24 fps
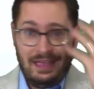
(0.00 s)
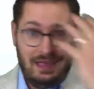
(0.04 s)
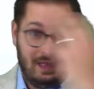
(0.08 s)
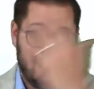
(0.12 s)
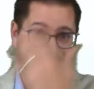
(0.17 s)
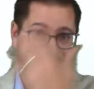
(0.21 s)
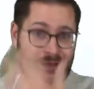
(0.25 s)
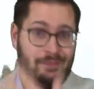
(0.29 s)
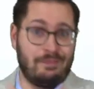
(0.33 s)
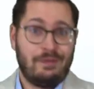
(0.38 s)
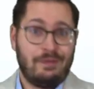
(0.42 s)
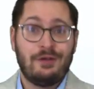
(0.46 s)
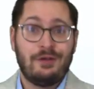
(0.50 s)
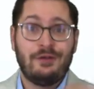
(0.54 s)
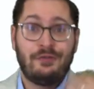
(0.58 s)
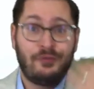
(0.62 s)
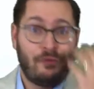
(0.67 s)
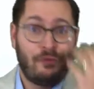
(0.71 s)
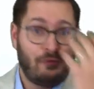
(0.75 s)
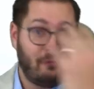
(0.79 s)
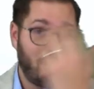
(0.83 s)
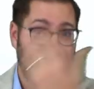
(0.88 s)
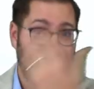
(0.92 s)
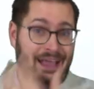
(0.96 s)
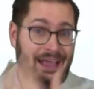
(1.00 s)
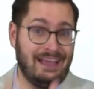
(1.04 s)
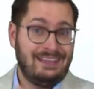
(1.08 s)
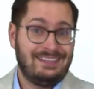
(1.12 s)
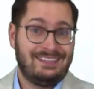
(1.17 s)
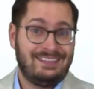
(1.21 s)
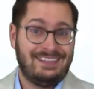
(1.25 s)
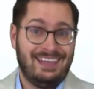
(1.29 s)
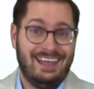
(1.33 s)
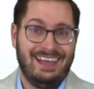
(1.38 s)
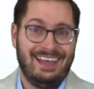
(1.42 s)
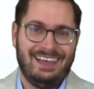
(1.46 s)
the beautiful
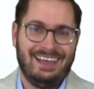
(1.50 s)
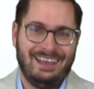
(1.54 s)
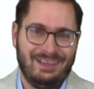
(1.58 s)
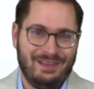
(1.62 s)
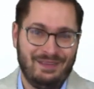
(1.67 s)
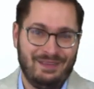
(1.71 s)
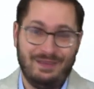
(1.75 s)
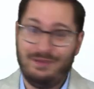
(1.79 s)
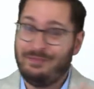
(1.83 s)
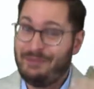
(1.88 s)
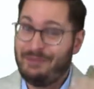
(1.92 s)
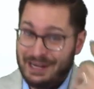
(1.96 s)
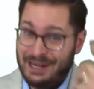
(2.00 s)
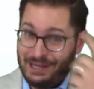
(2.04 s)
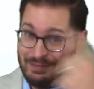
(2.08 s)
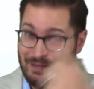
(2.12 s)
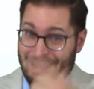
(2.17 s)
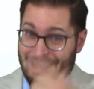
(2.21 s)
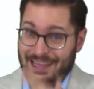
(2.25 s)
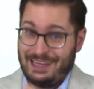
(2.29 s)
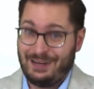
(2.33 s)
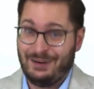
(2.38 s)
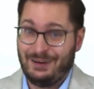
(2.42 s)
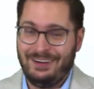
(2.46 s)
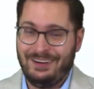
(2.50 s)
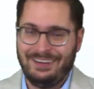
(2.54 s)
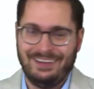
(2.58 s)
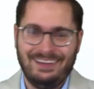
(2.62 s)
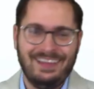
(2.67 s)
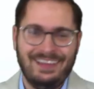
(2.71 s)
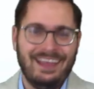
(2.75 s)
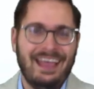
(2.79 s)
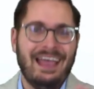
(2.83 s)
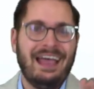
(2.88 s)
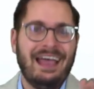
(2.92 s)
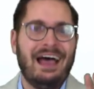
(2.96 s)
face, the moneymaker,
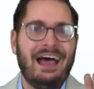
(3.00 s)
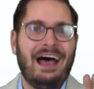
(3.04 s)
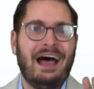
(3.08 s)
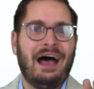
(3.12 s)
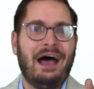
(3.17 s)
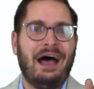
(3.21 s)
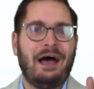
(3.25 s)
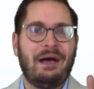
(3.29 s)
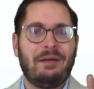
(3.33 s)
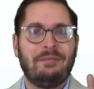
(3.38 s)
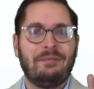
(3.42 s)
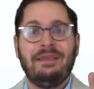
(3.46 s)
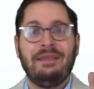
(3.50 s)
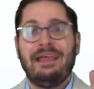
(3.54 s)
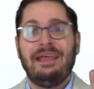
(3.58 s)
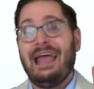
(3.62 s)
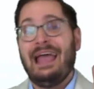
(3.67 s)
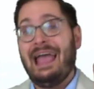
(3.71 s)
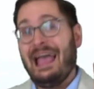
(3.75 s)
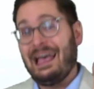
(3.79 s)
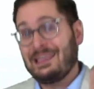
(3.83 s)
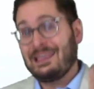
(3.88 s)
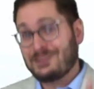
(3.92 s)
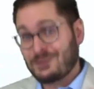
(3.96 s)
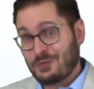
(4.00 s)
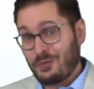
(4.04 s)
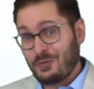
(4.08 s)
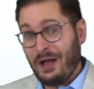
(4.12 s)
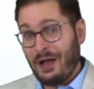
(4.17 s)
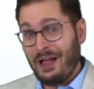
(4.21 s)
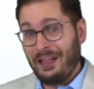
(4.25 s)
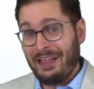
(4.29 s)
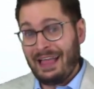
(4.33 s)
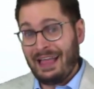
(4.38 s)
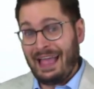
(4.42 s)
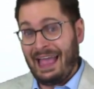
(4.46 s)
as
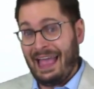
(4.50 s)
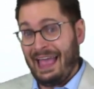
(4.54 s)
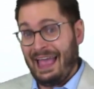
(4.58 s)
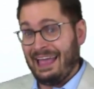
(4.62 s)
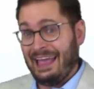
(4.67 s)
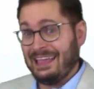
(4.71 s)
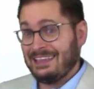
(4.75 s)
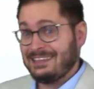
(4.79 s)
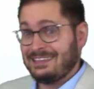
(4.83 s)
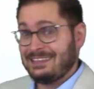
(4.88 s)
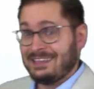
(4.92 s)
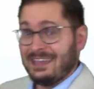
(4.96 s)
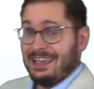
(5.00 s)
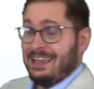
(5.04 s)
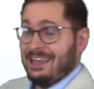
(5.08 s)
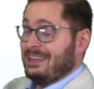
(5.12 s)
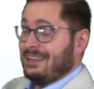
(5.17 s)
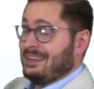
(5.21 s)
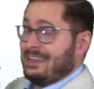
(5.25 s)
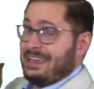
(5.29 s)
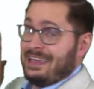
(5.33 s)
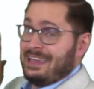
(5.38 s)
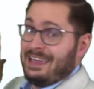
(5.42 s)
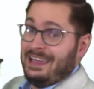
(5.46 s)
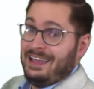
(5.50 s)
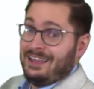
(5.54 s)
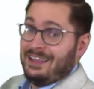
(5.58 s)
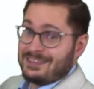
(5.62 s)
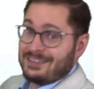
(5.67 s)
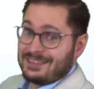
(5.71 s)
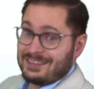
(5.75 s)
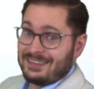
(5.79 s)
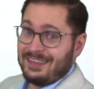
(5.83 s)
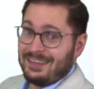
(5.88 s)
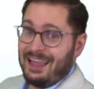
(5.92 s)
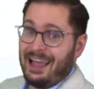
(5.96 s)
well as the
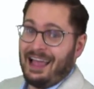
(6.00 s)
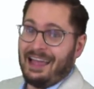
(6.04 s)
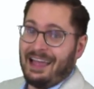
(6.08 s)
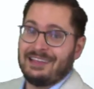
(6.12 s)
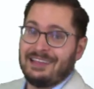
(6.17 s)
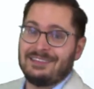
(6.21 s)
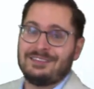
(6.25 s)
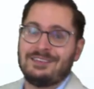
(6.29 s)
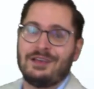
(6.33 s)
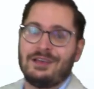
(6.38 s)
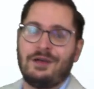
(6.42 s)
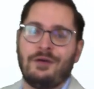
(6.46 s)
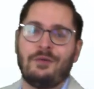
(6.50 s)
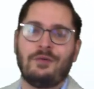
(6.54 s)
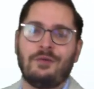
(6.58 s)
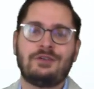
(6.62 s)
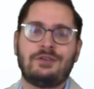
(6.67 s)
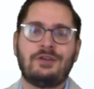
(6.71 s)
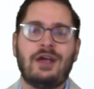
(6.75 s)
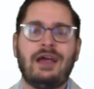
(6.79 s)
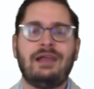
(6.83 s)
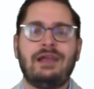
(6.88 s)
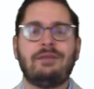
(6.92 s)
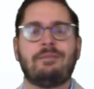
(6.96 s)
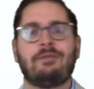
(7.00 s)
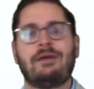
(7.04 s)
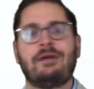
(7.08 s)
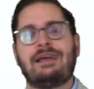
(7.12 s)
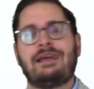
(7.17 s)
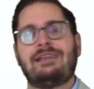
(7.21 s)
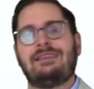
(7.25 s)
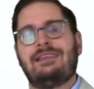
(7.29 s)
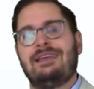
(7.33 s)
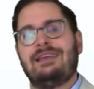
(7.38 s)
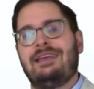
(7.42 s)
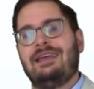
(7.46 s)
slides. So we try to
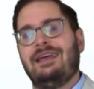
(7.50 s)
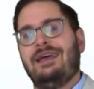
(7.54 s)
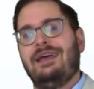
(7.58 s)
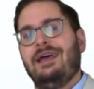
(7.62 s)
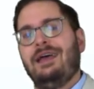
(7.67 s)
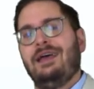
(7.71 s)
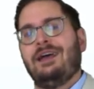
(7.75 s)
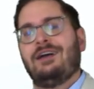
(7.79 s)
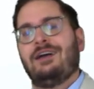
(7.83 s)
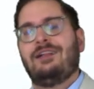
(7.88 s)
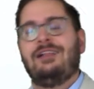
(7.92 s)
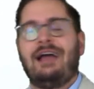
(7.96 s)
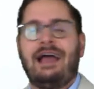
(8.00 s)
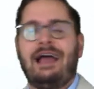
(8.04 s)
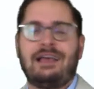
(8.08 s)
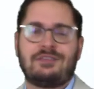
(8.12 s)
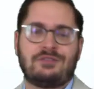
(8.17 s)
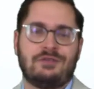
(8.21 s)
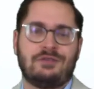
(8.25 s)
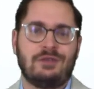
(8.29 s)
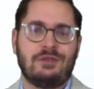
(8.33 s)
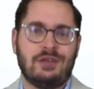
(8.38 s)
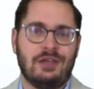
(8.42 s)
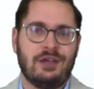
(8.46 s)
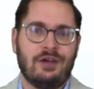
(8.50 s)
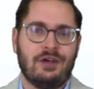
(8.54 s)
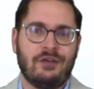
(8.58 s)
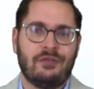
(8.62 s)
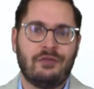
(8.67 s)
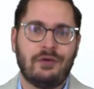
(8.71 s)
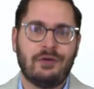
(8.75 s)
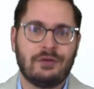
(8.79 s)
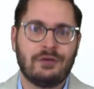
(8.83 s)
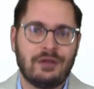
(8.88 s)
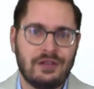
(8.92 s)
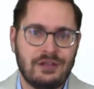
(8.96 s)
bring the classroom to you.
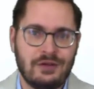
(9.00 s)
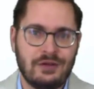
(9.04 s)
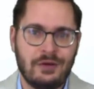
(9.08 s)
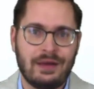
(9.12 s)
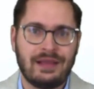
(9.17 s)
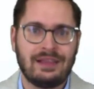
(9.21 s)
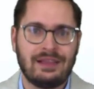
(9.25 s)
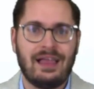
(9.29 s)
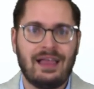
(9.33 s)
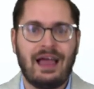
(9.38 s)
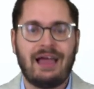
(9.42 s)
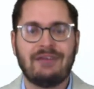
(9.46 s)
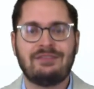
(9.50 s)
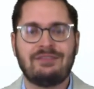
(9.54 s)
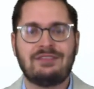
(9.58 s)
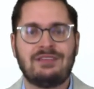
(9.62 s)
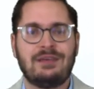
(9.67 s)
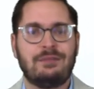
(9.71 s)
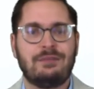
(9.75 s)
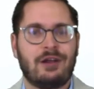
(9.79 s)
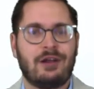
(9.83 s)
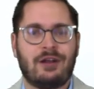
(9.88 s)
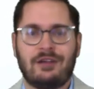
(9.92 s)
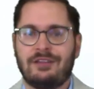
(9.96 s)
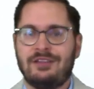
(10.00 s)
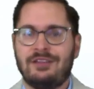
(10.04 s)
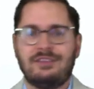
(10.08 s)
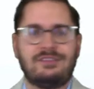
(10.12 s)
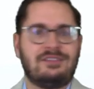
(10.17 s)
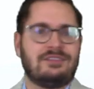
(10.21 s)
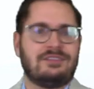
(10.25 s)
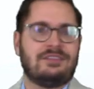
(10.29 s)
If we were to do a live seminar, this is